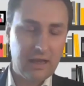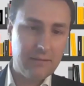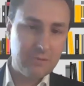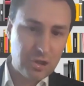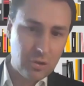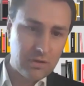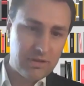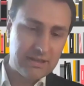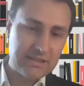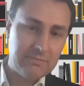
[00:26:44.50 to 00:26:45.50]
I'm sure
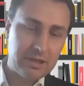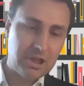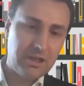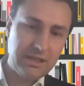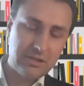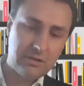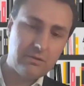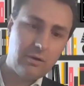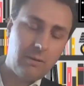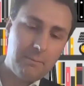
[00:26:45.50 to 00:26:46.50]
that it's much easier
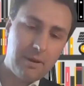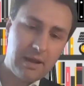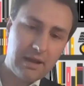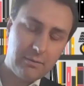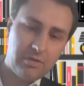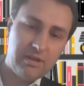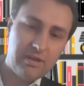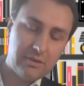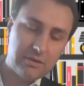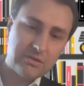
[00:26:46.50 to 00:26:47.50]
to comply with the
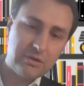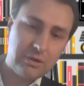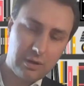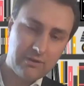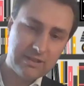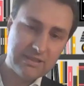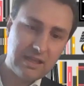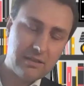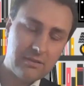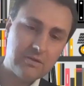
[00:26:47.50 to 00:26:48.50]
industry relevant
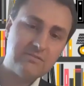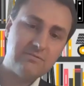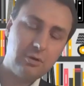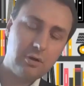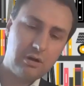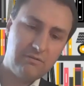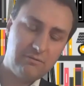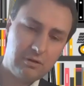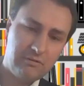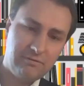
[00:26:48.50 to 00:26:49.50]
standards for
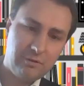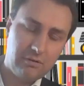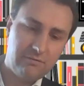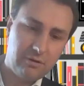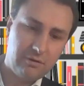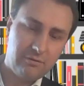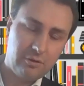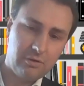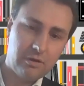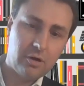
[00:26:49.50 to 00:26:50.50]

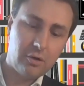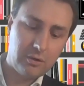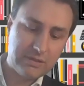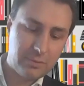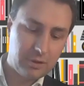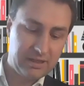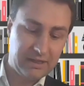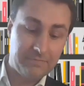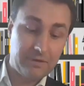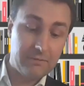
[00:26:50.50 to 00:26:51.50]
the
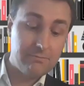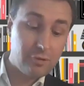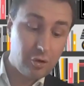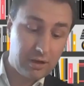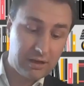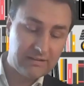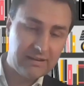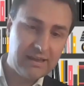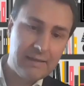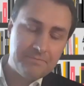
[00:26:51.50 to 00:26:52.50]
corresponding product.
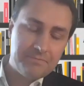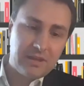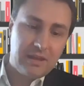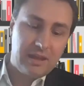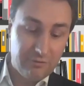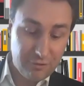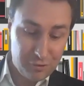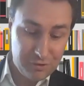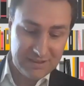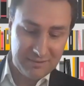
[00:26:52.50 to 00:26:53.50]
And of
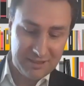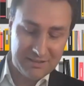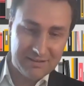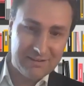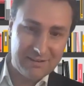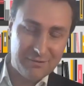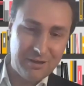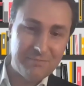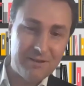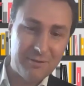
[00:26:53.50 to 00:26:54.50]
course, I mean,
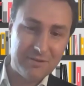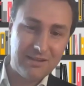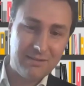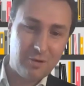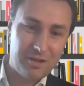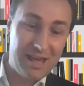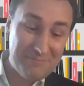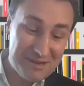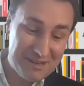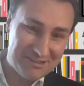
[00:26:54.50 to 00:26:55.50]
we at PwC are more than
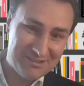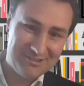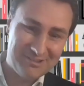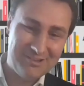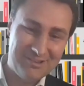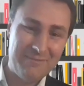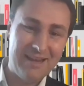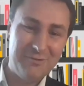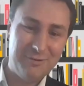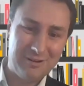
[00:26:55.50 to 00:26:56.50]
happy to help
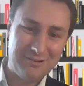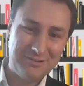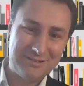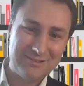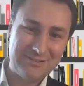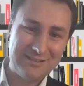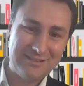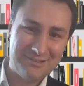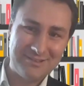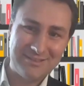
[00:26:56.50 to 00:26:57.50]
anyone who's
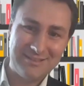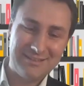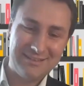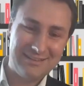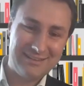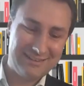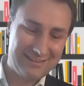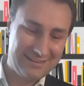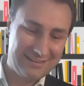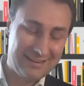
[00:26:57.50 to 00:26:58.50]
interested
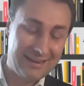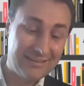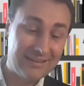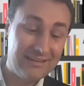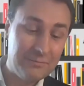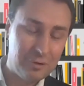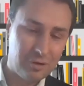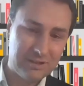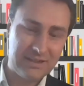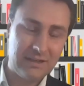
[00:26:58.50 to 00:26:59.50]
in getting a deeper
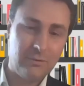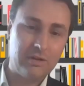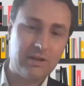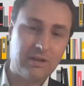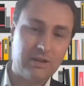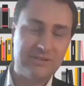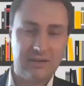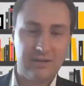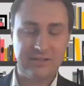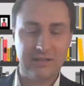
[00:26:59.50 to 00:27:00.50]
understanding what kind of
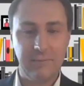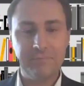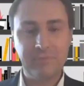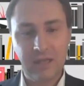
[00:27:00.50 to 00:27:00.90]
standards are